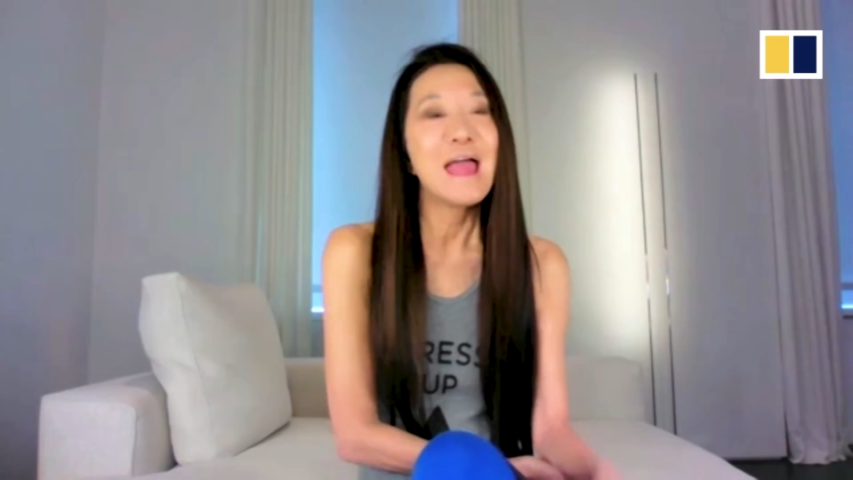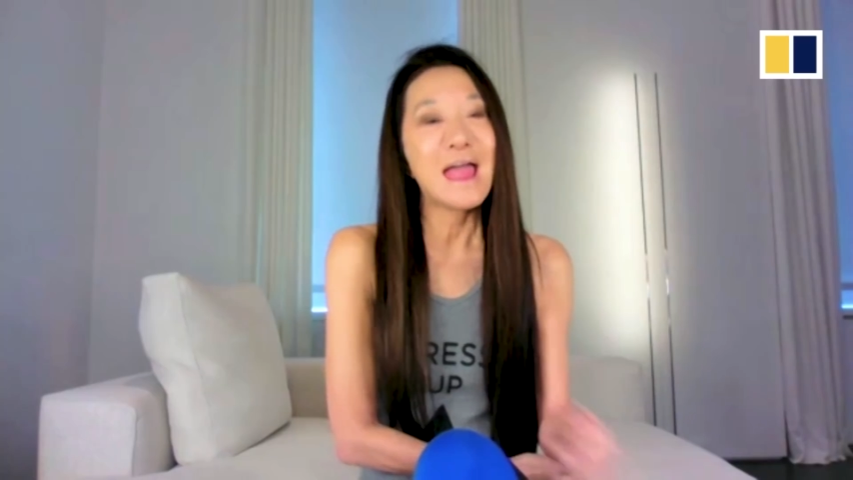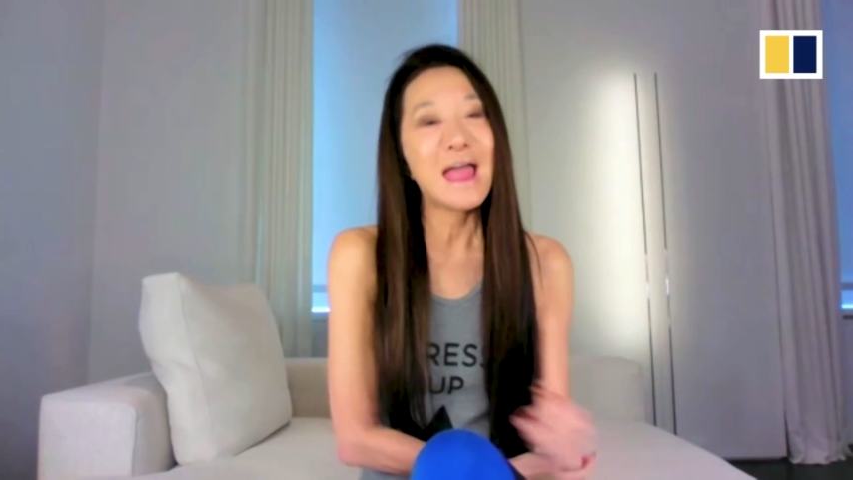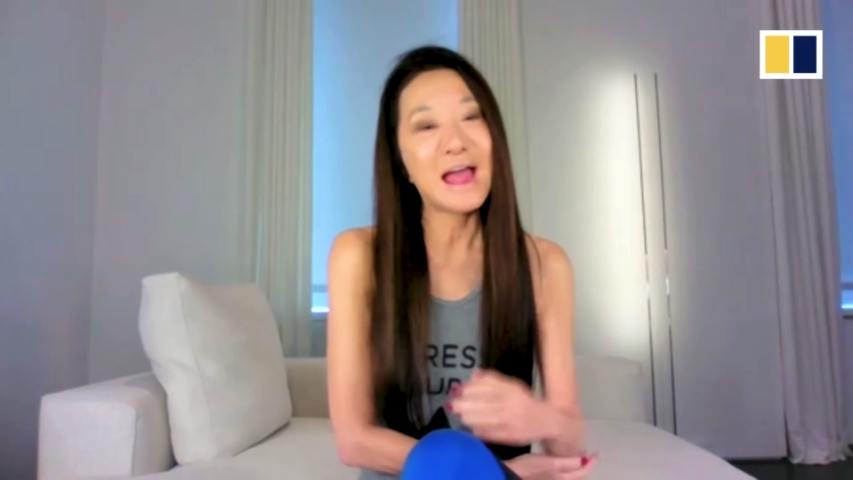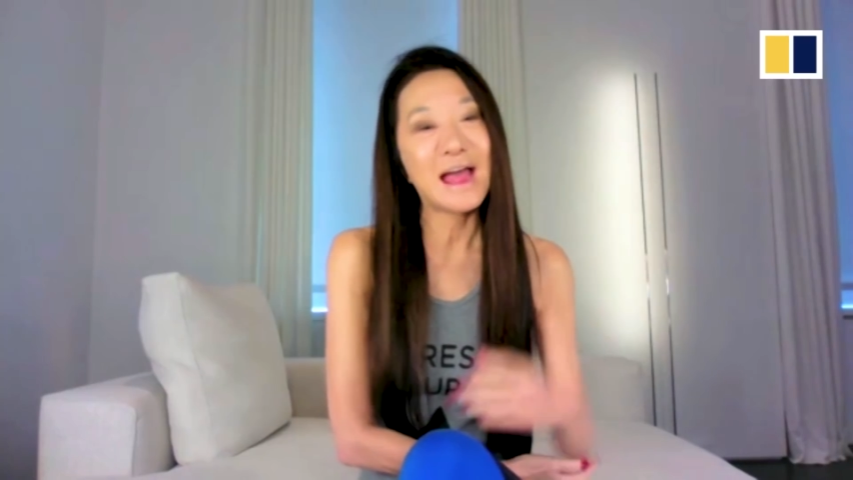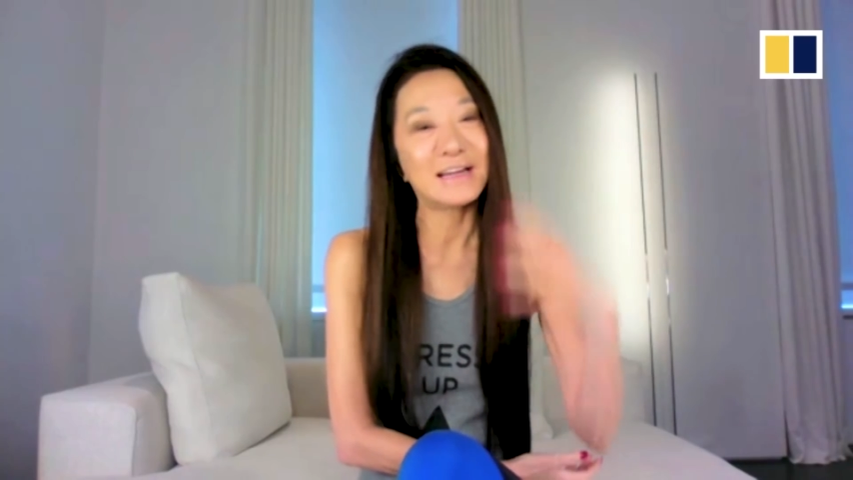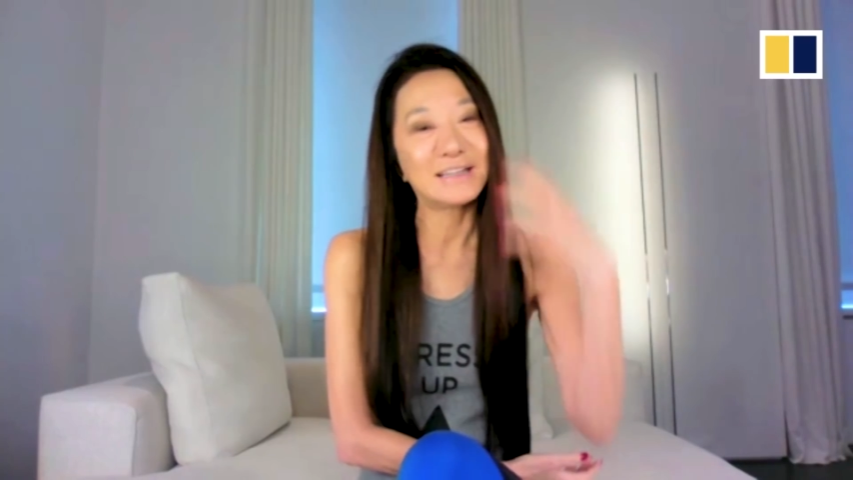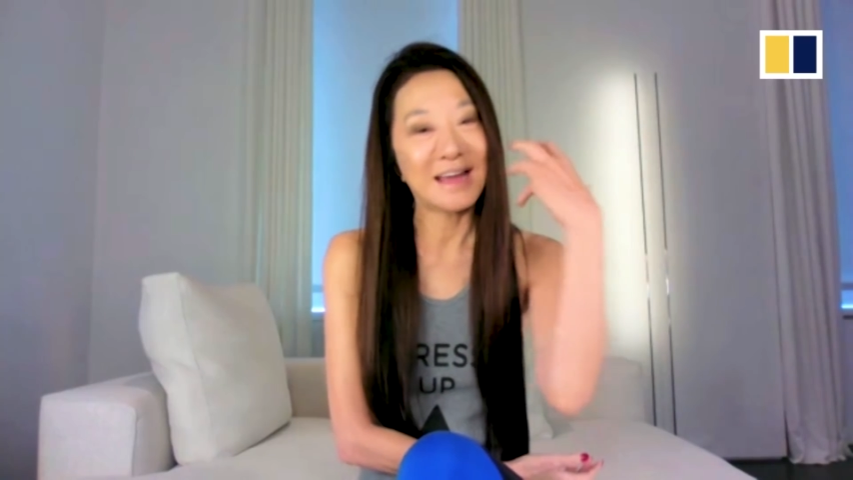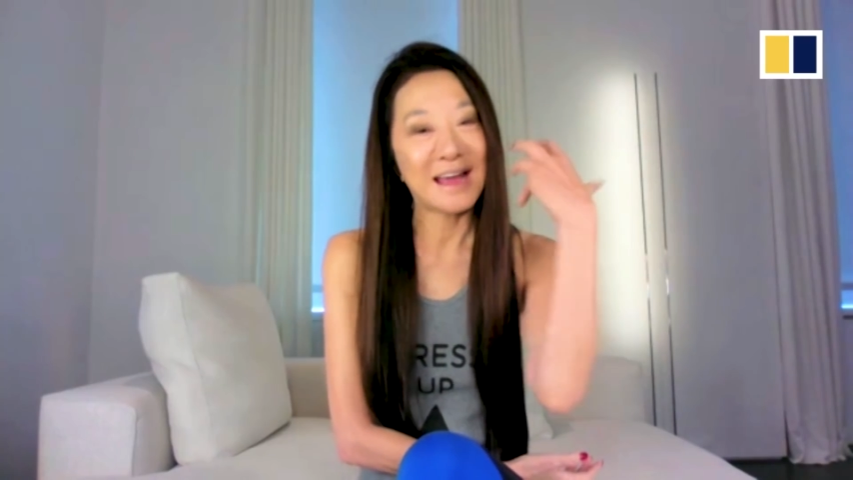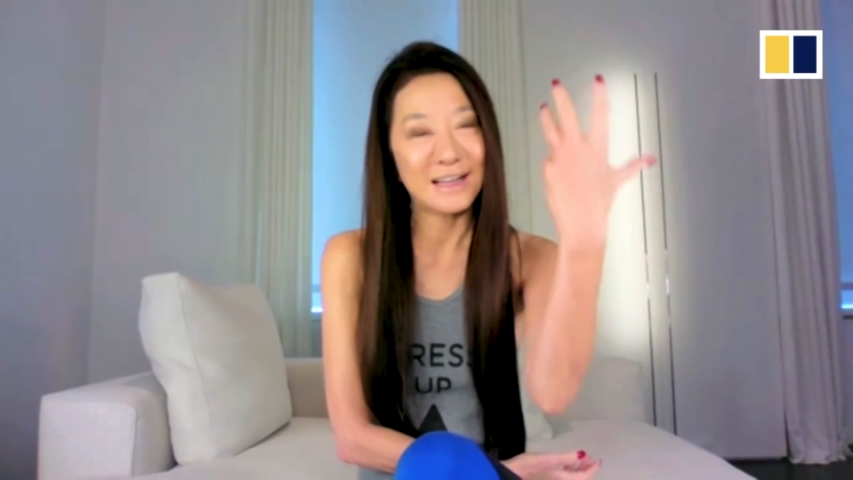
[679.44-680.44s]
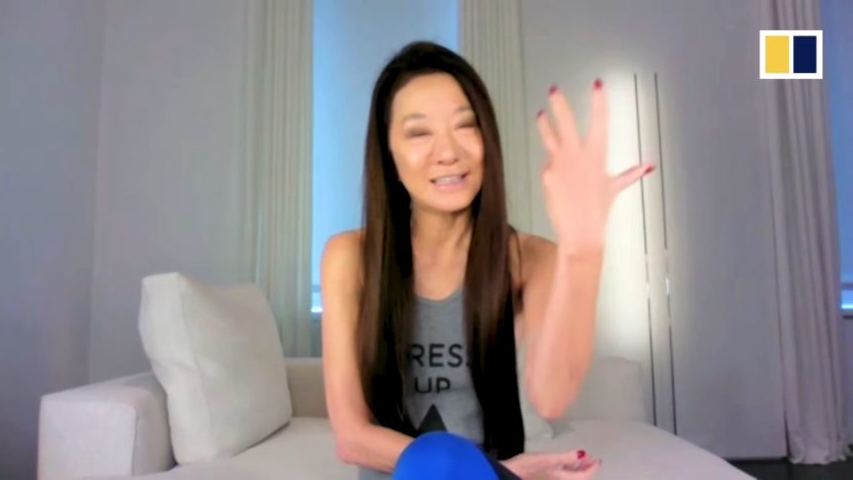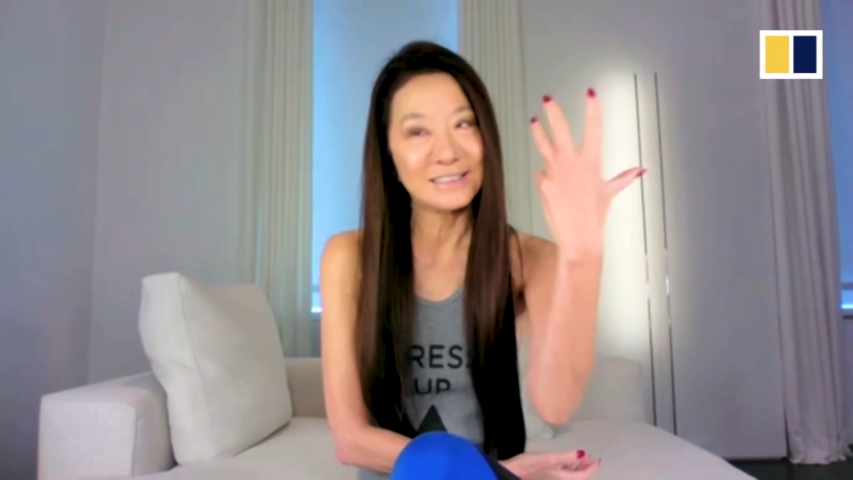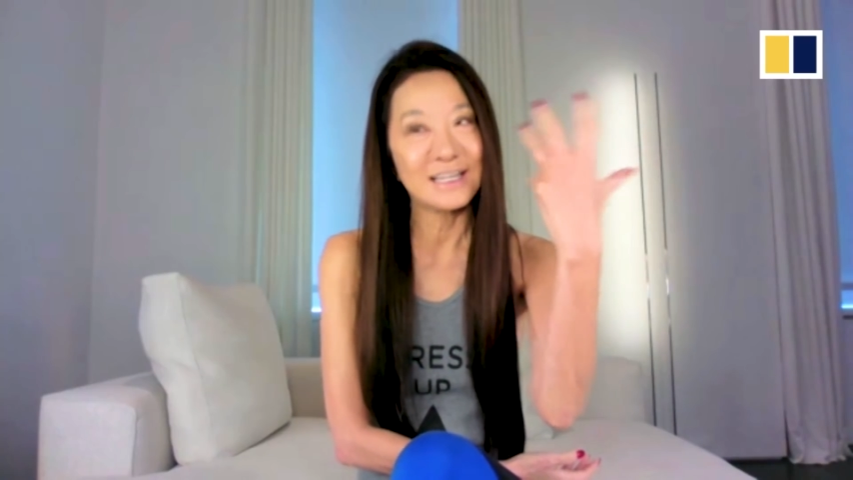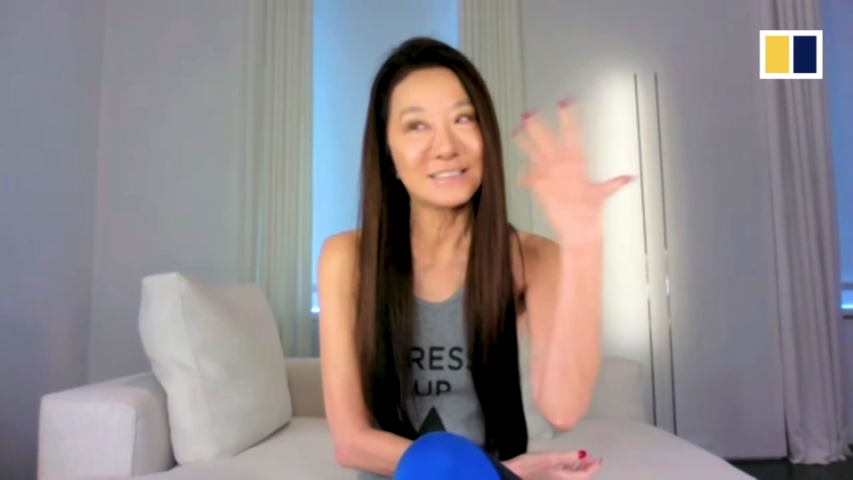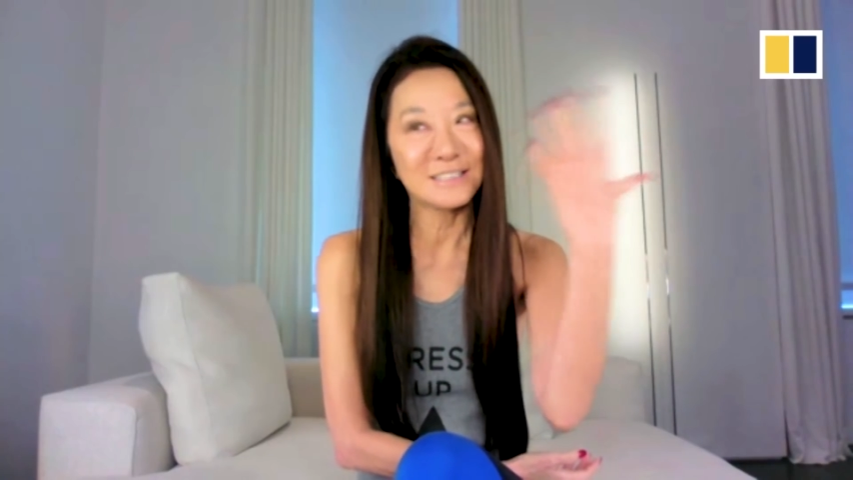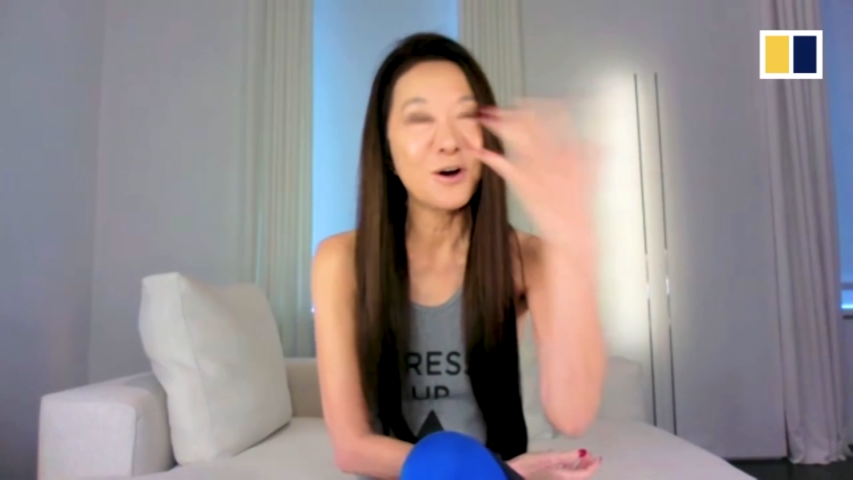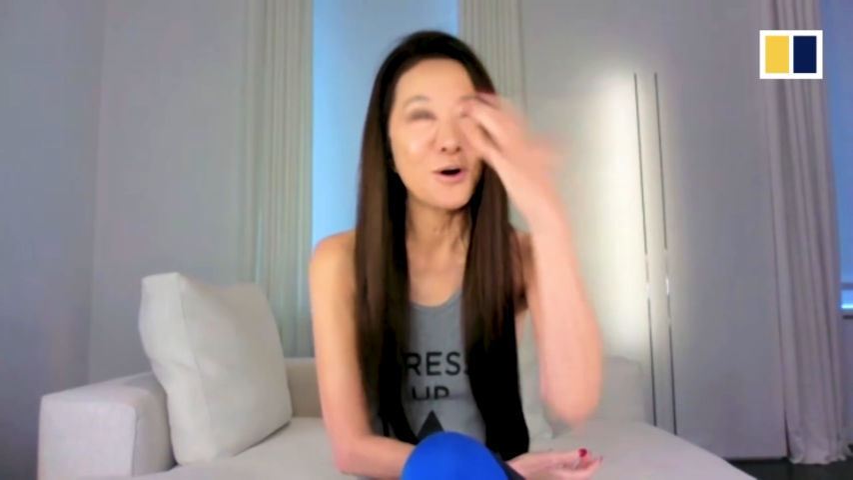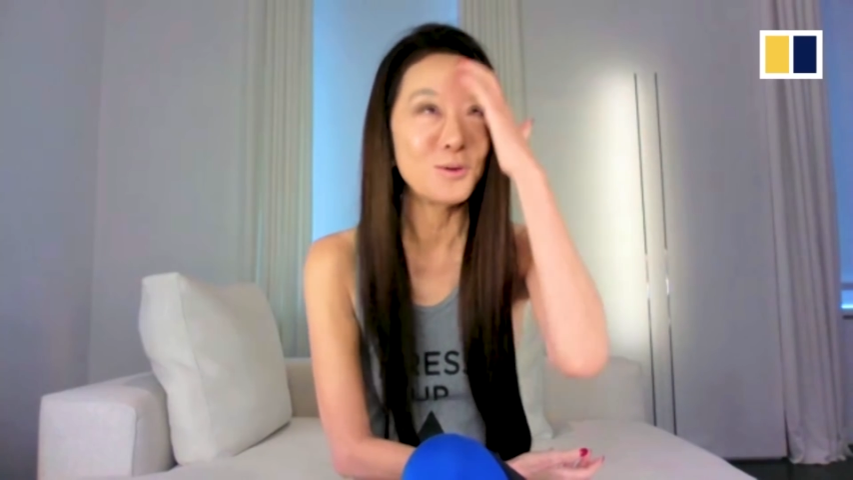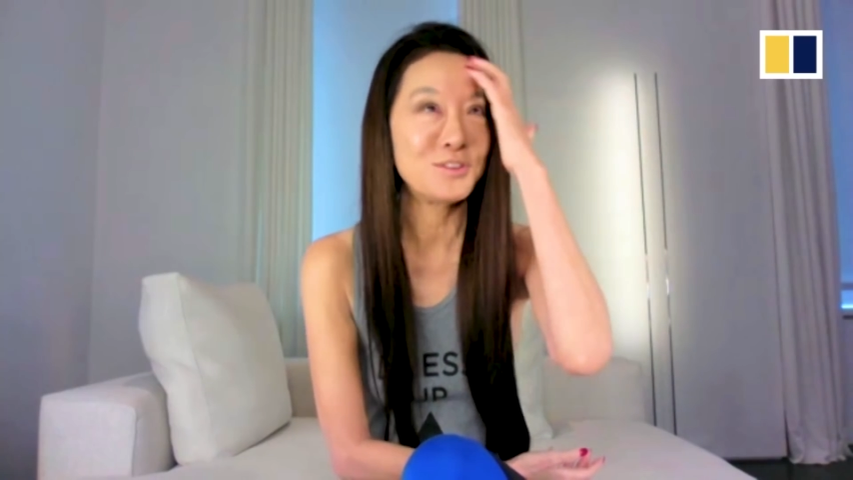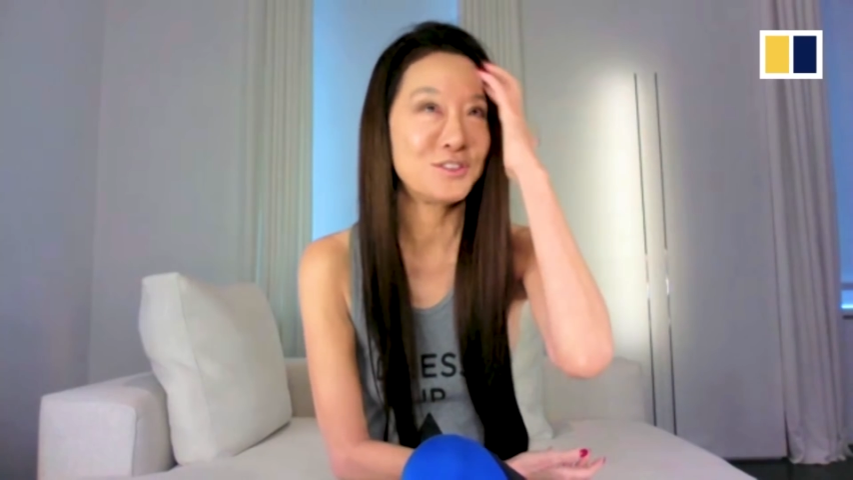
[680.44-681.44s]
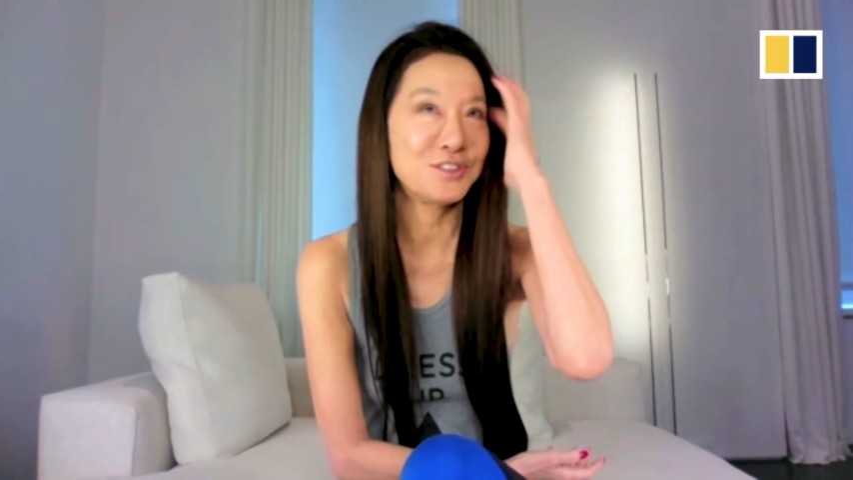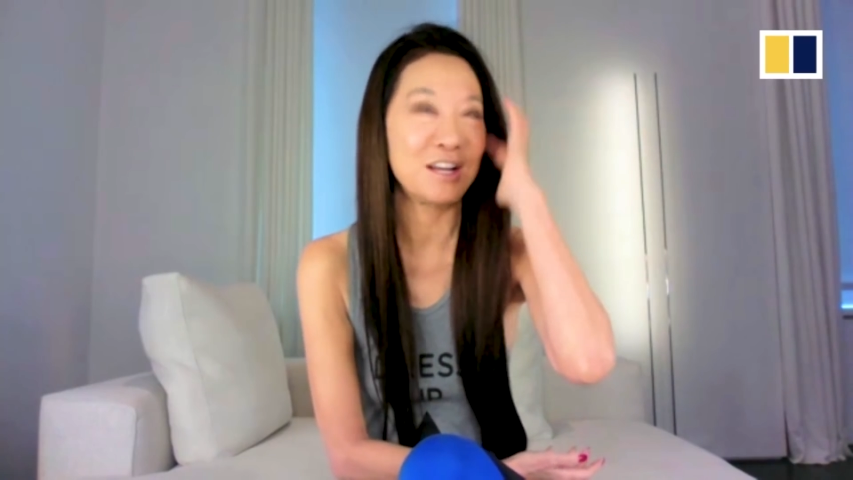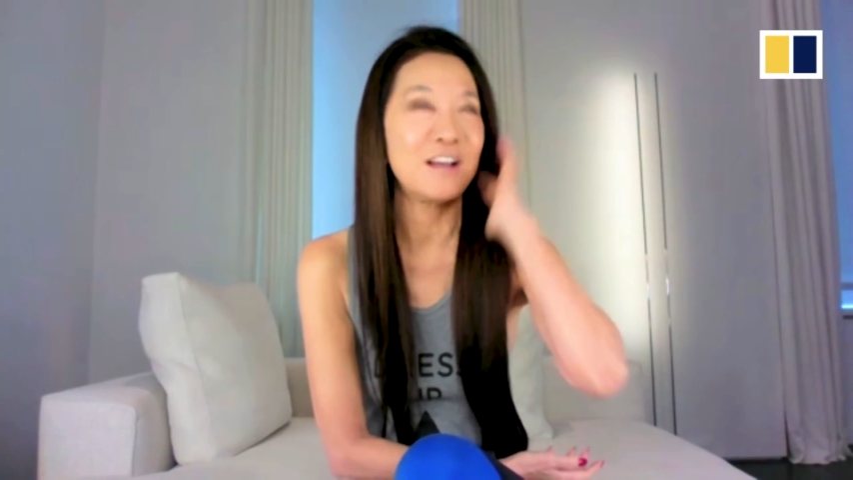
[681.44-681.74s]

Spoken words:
And as a host,